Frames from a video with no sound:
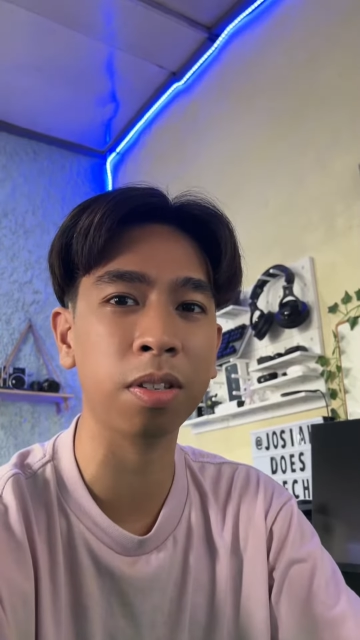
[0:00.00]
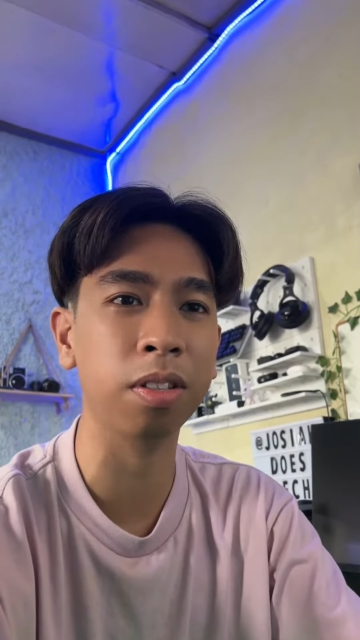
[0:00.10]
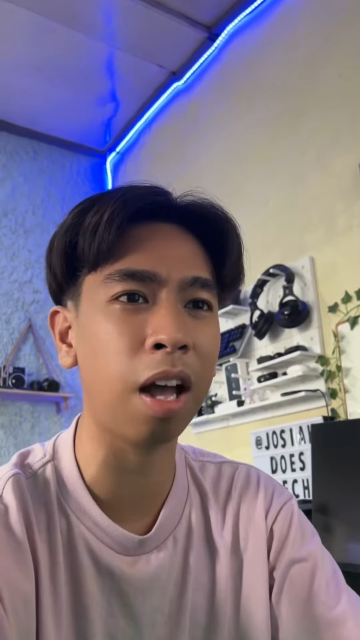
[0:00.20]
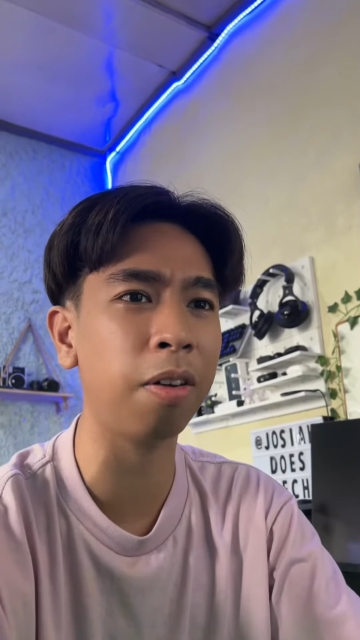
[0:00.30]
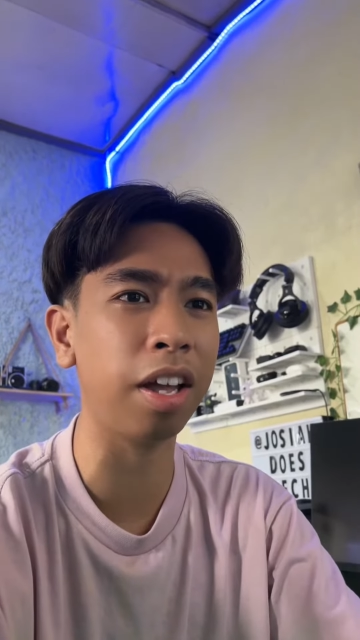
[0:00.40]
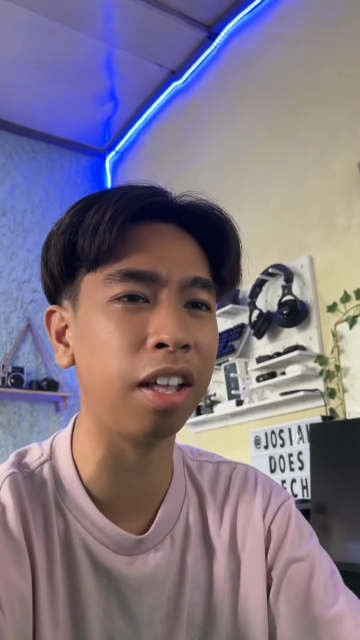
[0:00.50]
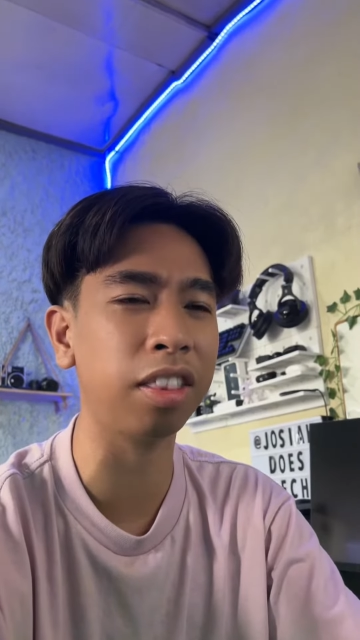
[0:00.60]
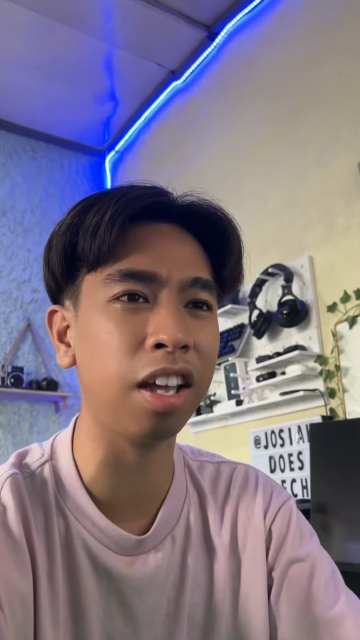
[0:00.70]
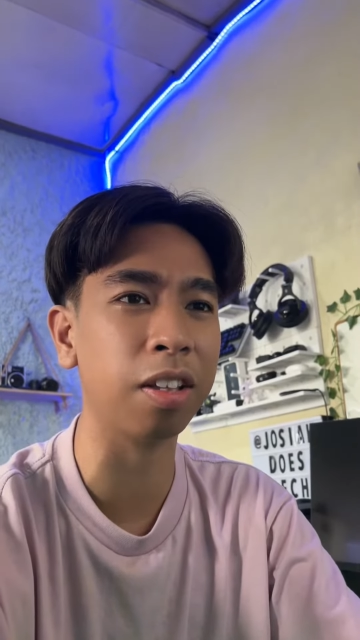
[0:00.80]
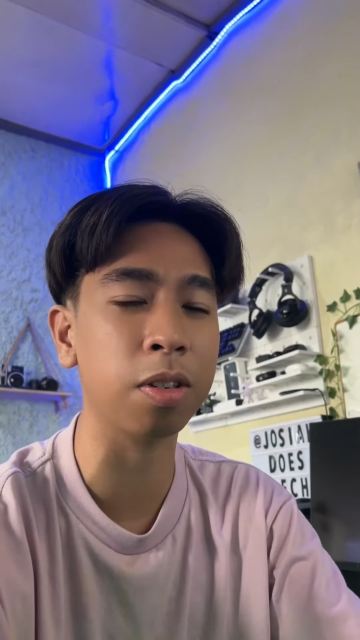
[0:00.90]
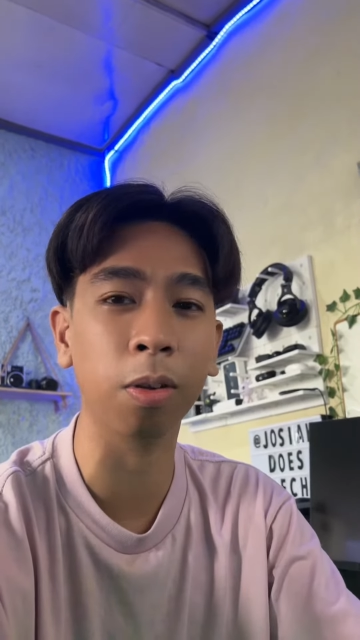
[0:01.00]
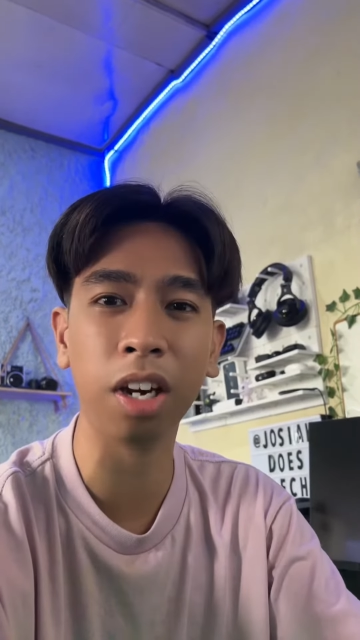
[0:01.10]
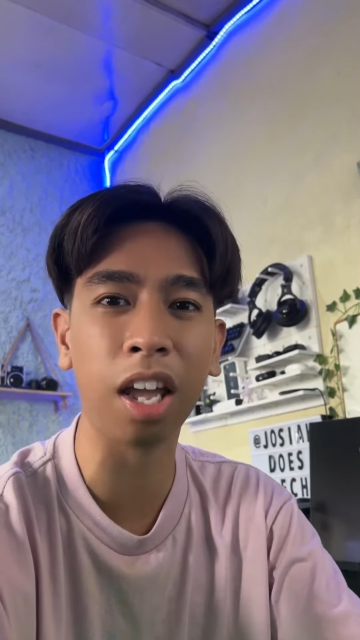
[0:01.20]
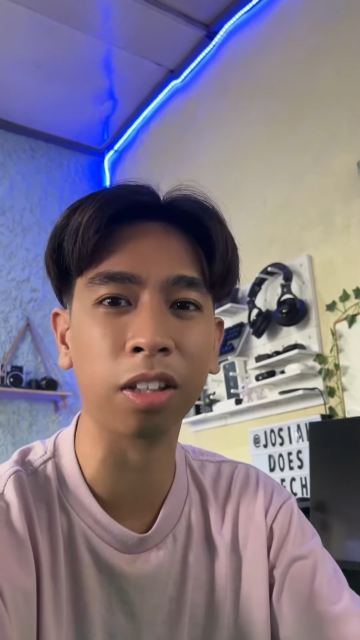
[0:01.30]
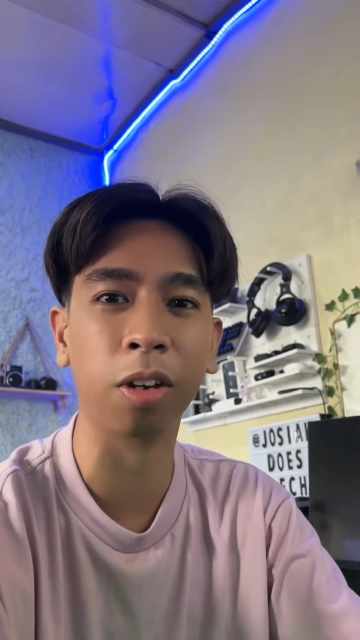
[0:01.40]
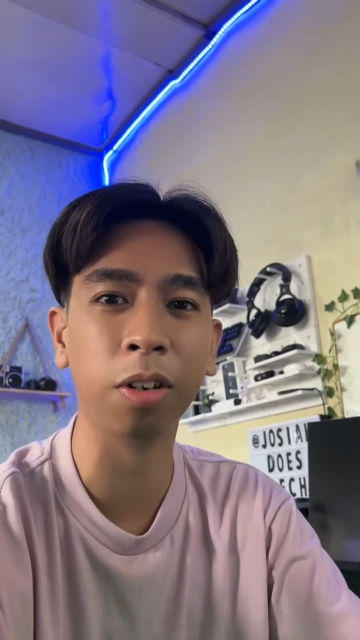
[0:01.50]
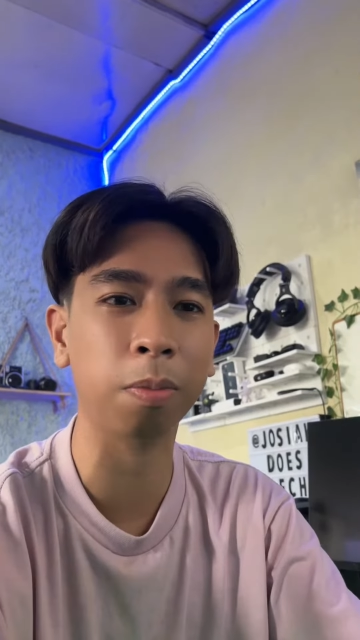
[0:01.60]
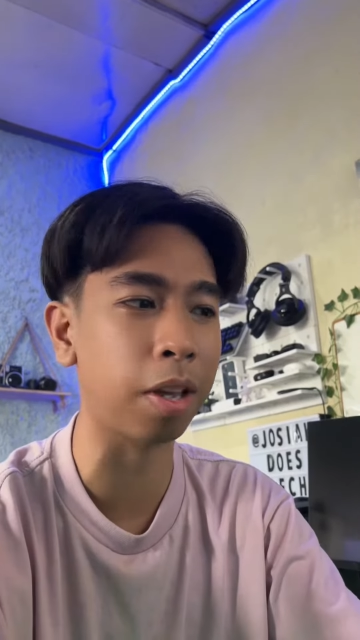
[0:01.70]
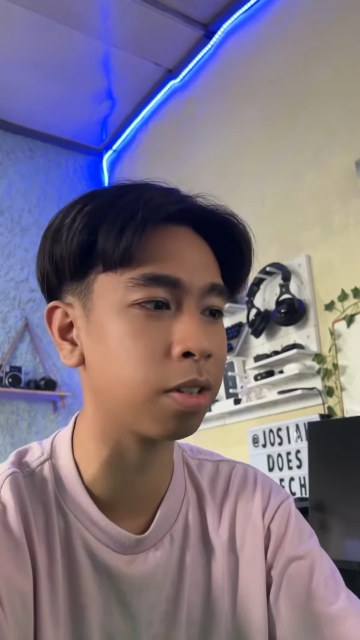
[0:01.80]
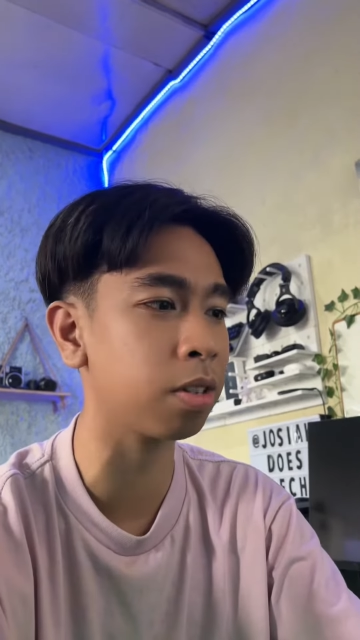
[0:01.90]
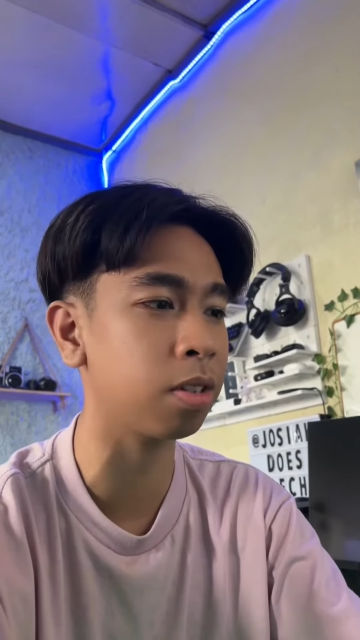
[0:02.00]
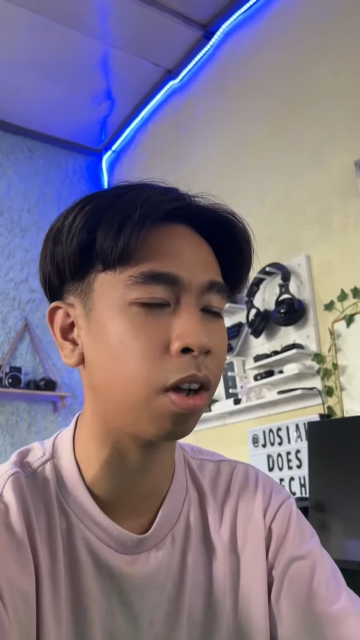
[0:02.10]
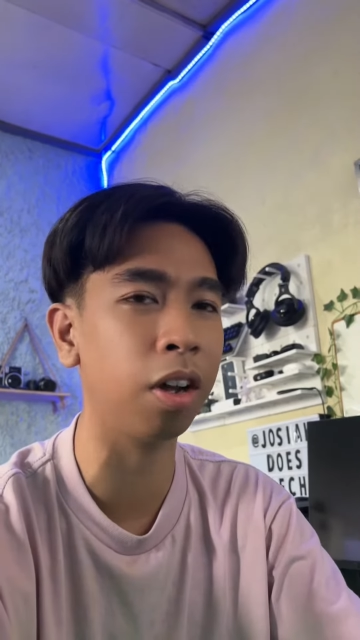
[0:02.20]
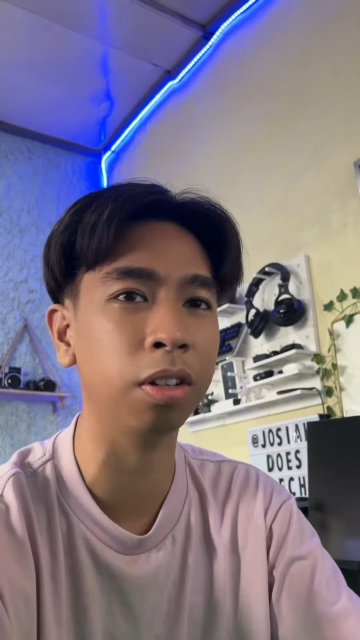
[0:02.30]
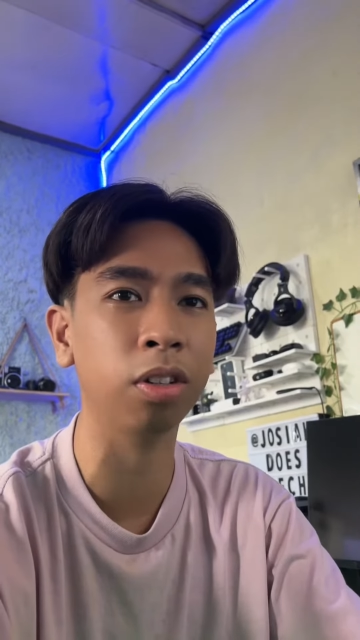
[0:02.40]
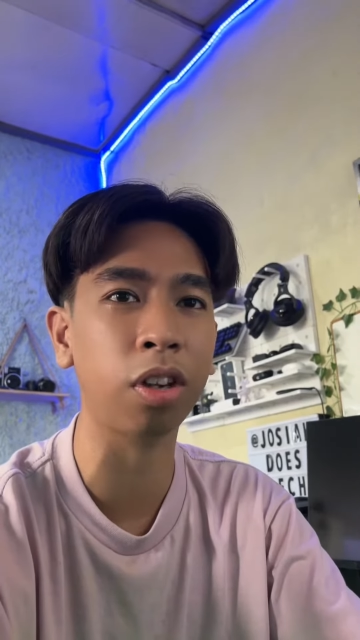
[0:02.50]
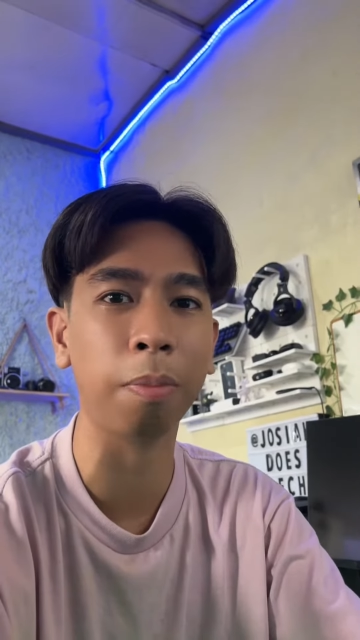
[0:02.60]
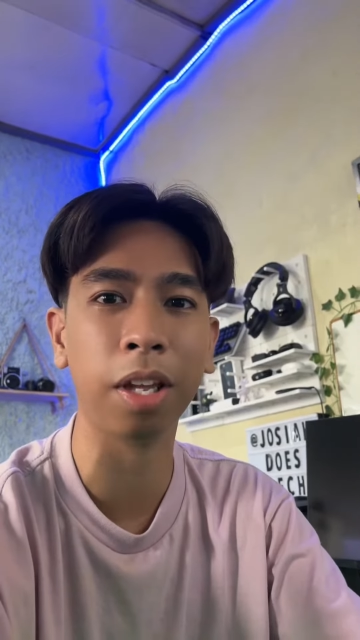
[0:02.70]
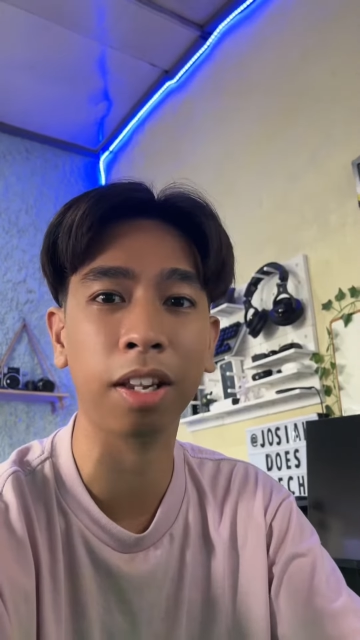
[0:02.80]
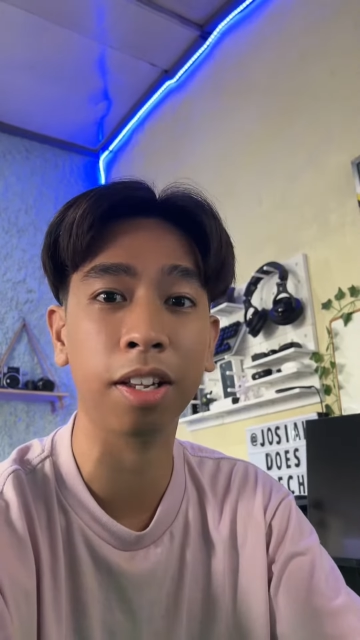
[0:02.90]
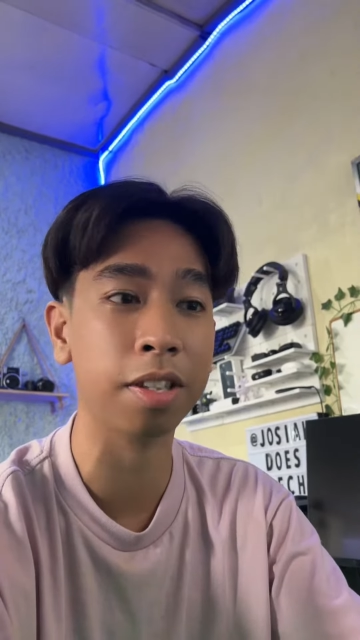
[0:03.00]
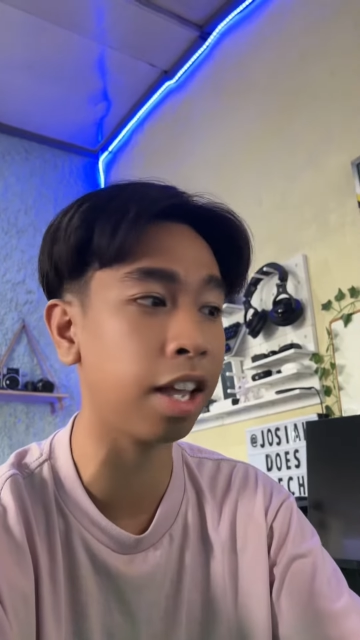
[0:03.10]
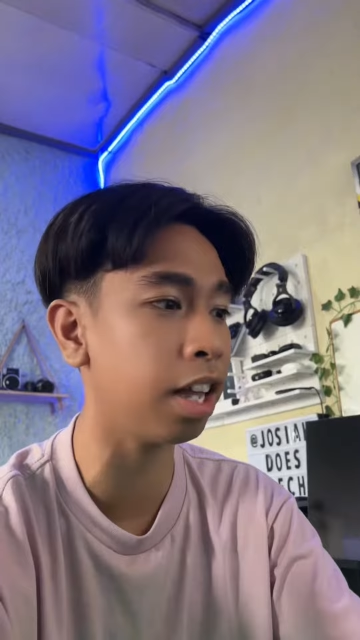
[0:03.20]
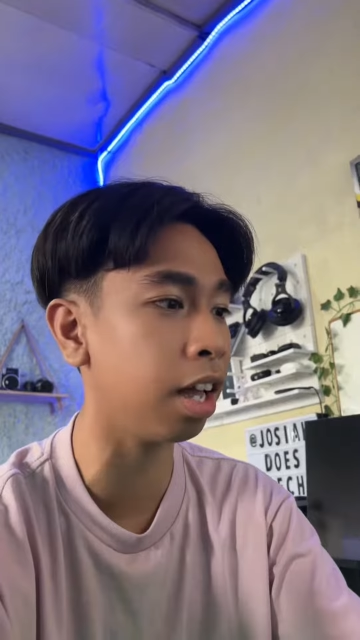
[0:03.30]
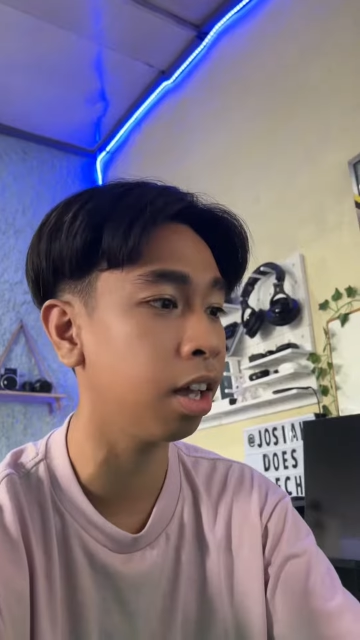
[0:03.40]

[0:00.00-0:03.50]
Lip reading: Now I think it's only 800 pesos on Shopee and Lazada.